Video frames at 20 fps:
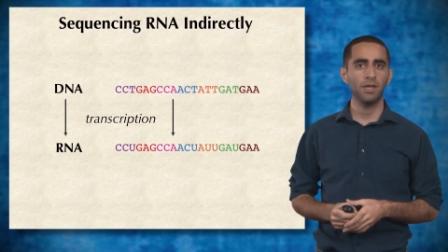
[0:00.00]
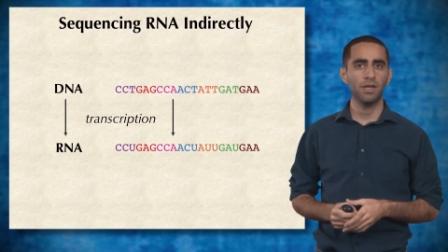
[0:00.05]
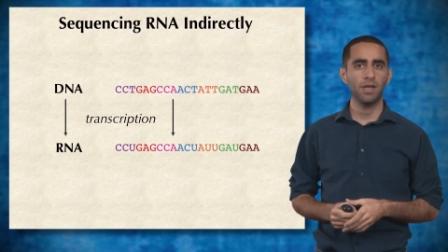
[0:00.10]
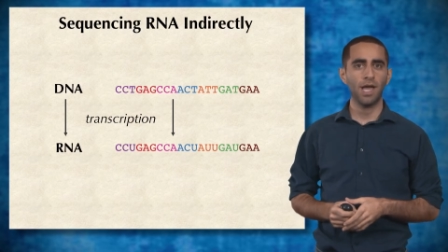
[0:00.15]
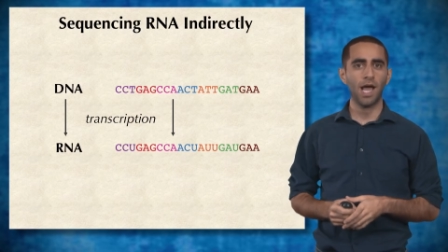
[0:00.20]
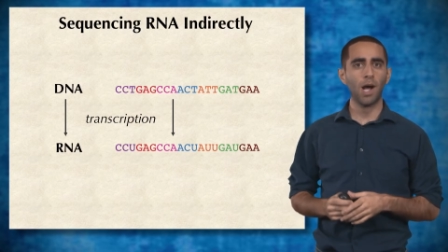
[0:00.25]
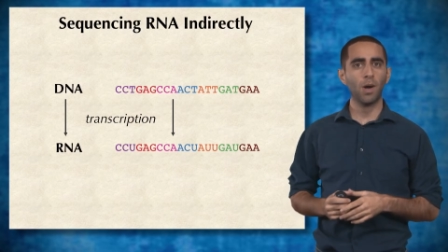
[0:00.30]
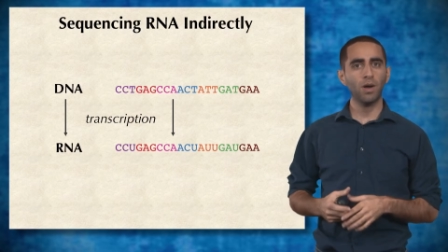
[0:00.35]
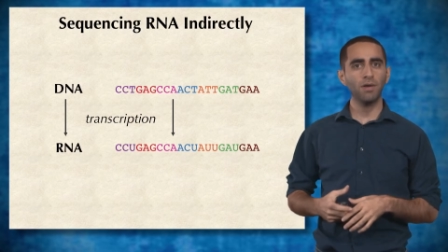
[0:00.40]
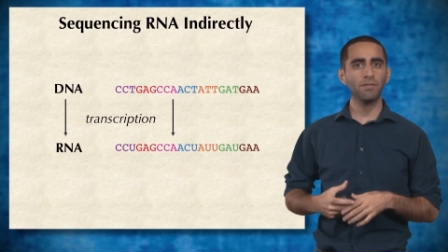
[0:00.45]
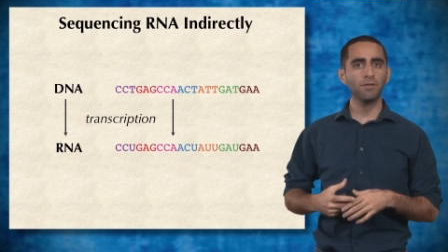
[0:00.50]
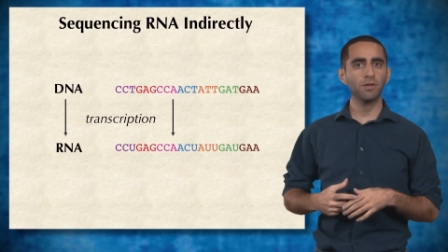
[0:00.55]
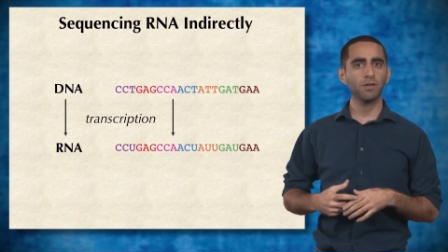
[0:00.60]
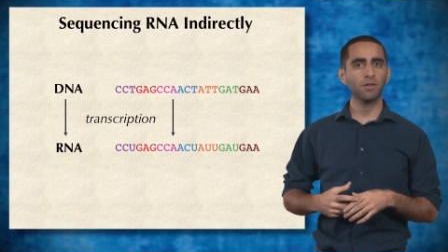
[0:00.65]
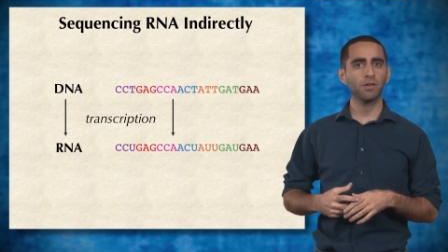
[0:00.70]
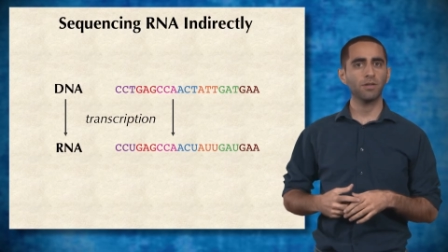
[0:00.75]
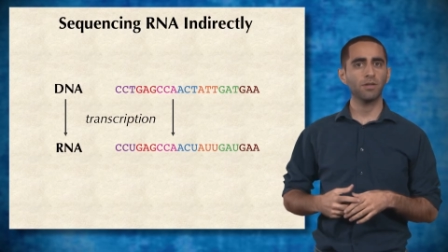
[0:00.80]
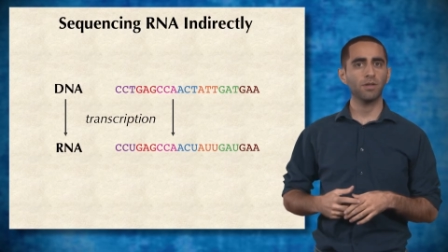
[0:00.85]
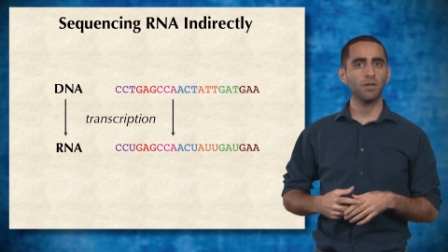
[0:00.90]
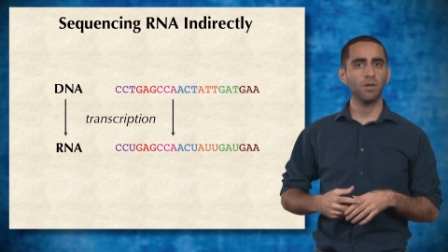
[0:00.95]
However,
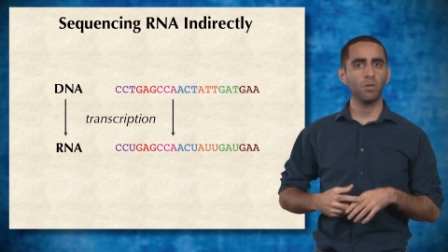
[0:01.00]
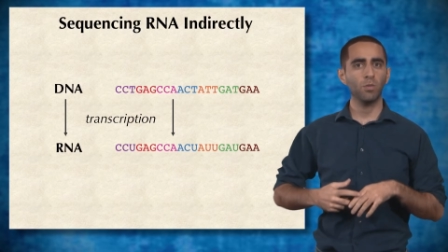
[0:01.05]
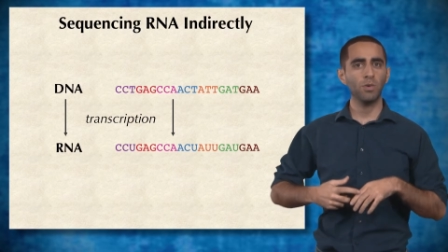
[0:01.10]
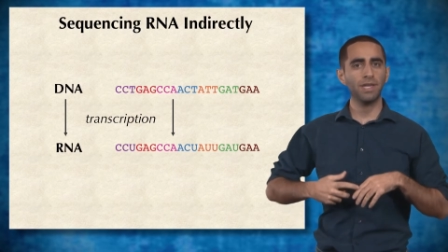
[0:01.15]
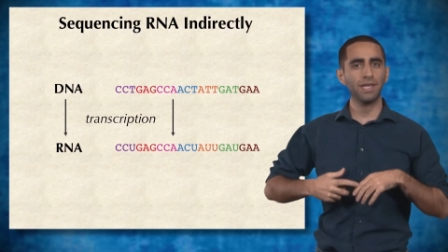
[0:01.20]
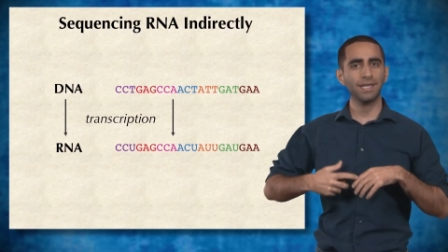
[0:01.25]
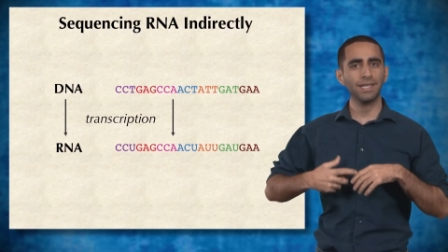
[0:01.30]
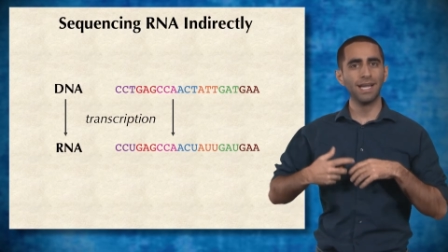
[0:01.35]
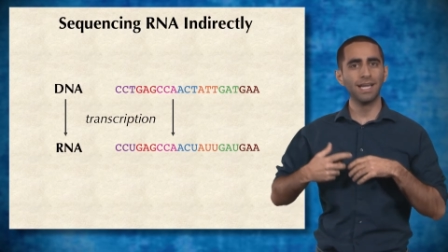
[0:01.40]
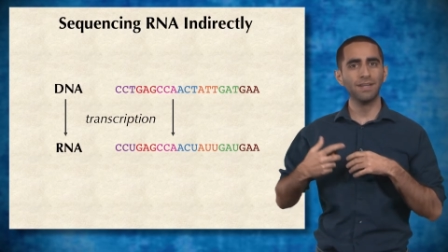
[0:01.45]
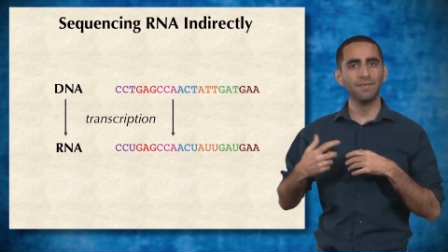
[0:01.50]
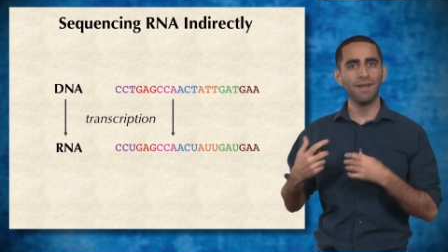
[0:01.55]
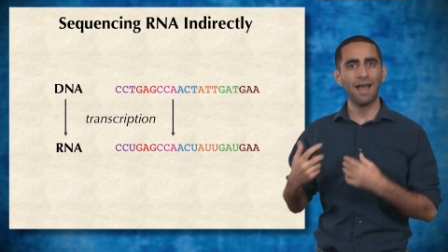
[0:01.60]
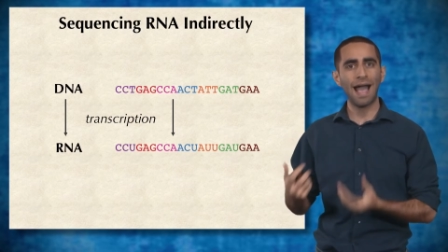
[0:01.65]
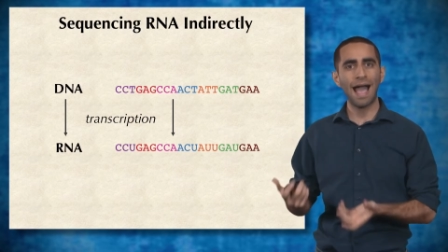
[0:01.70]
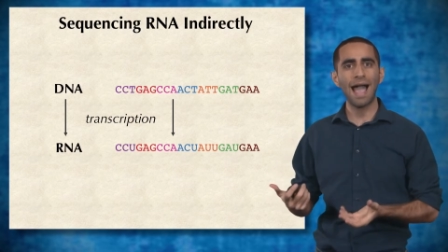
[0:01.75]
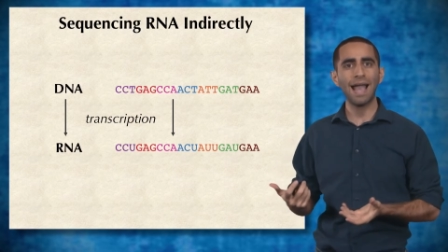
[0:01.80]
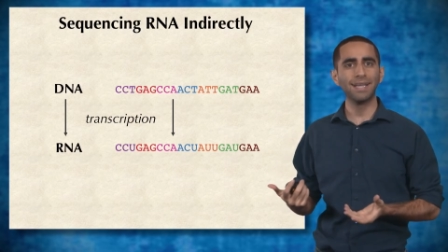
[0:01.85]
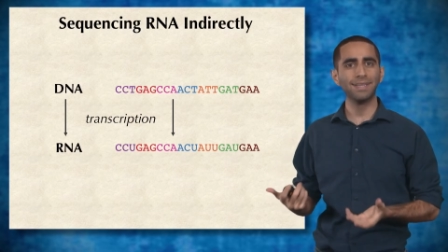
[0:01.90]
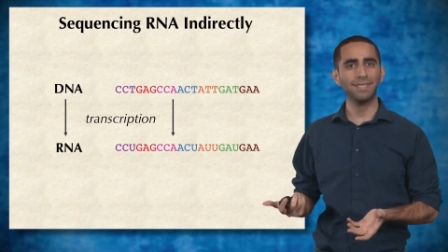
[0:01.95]
we can kind of
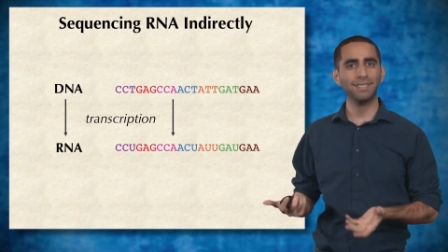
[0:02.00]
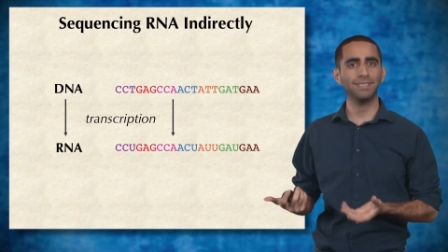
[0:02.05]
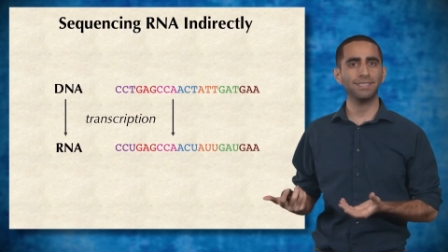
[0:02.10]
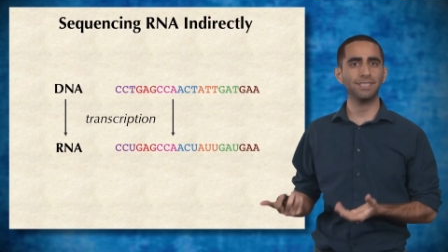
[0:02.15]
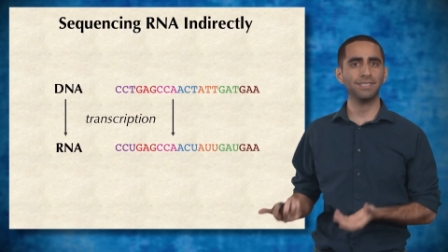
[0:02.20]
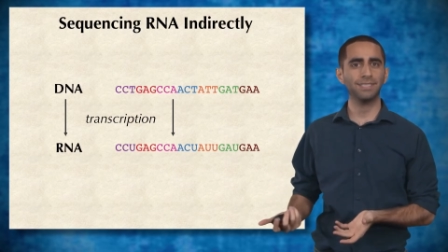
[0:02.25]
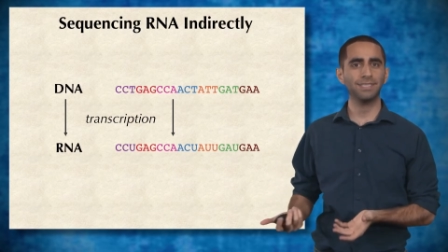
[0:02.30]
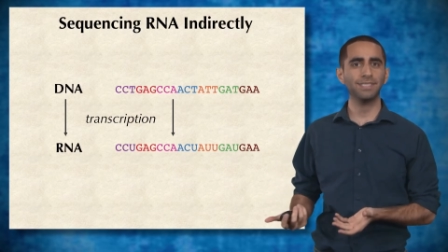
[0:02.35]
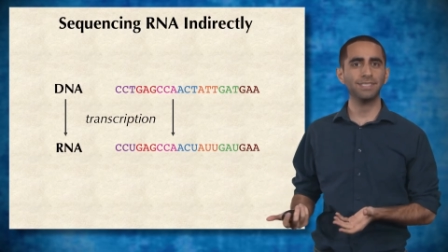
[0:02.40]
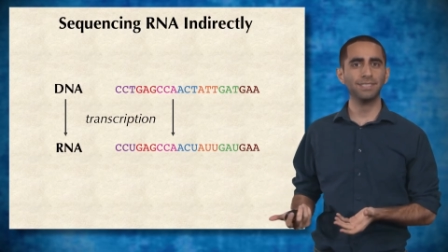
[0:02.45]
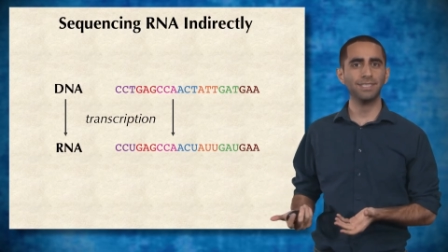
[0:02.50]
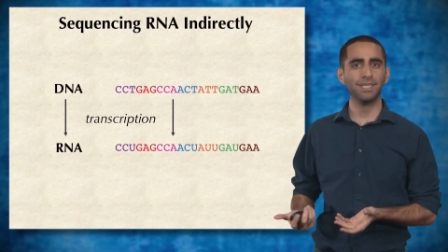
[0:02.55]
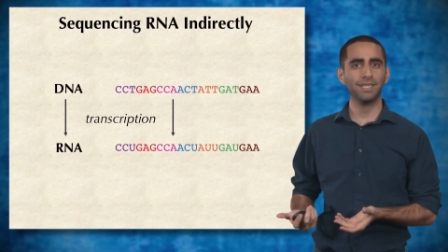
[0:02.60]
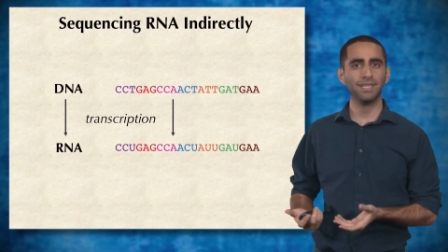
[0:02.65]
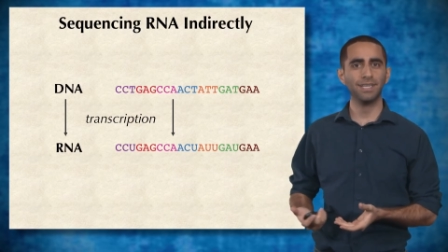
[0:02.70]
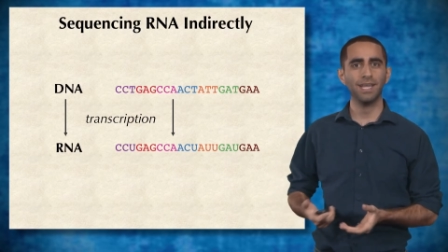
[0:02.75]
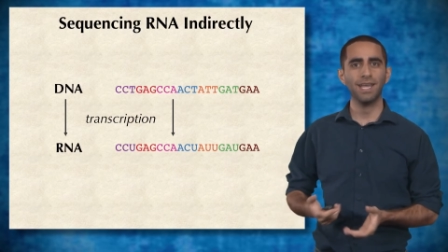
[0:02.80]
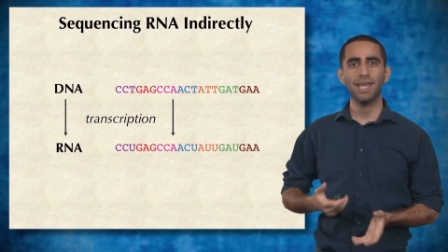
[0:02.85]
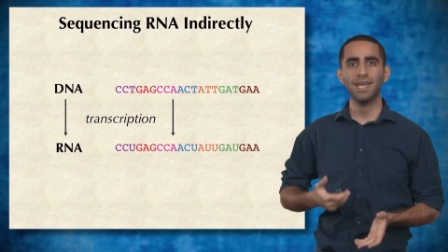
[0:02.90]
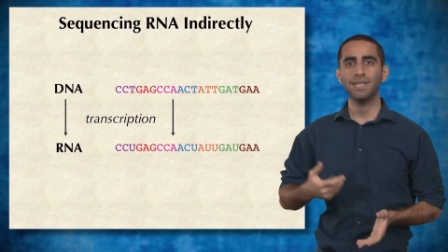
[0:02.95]
hack these existing